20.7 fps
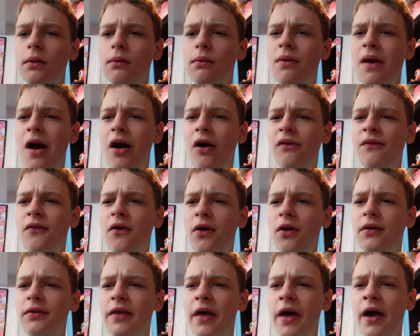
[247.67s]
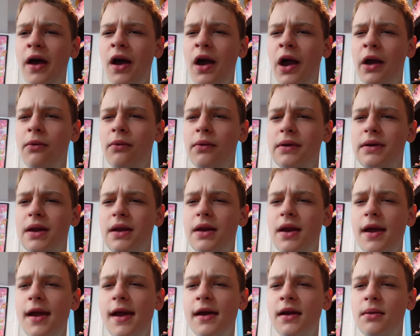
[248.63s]
Well, for that, I would need
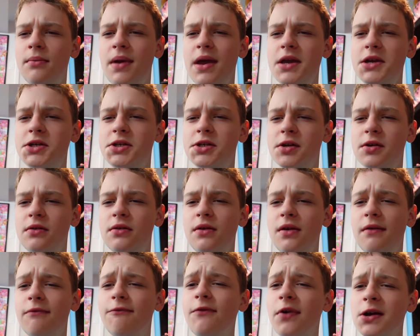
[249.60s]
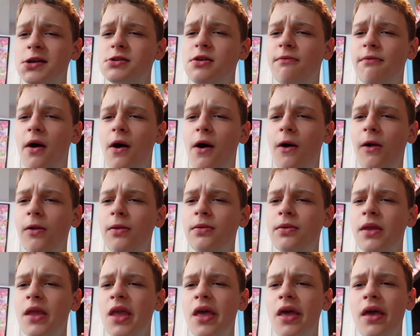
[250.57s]
an animation. And first of all,
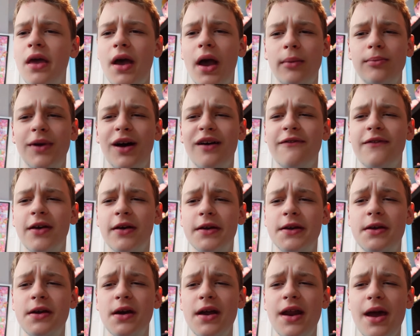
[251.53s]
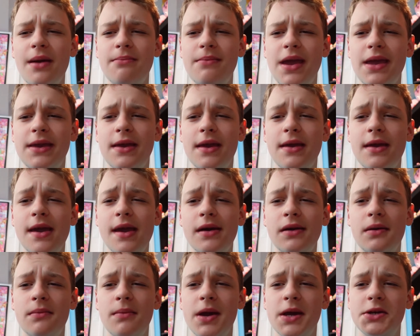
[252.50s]
I'm not very good at making
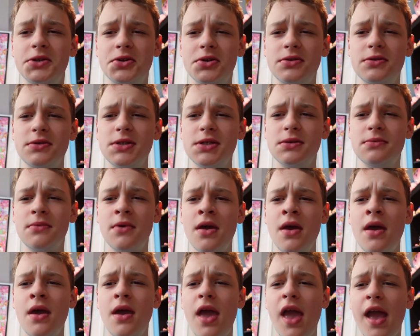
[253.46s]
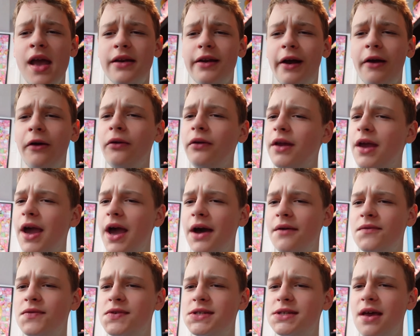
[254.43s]
animations. And I only
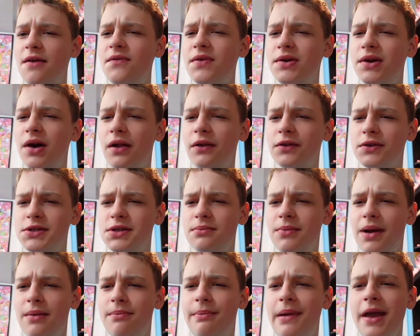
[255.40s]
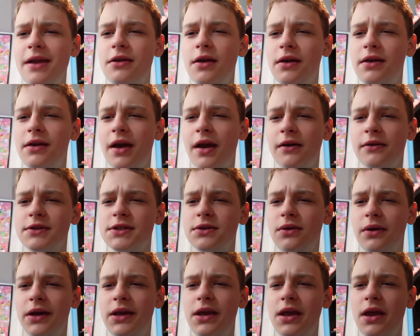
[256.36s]
have $7 in my bank account,
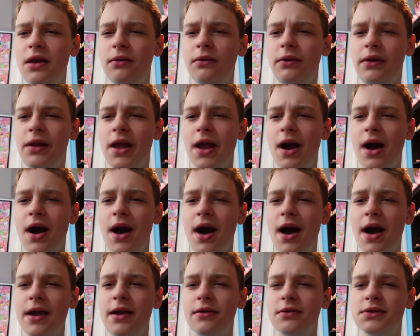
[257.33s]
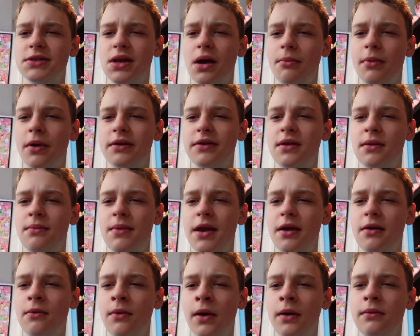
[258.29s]
so I can't really hire someone to
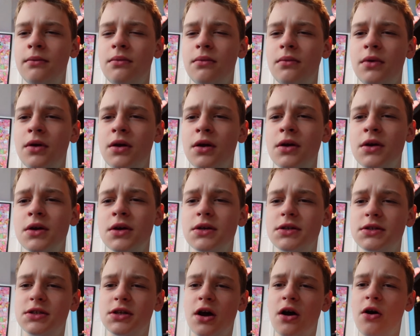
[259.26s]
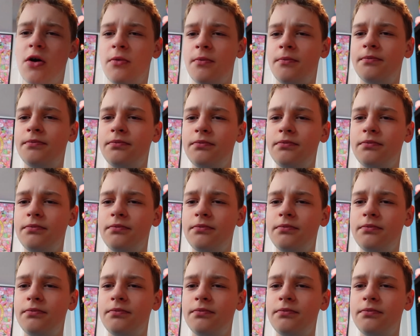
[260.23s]
make one. So,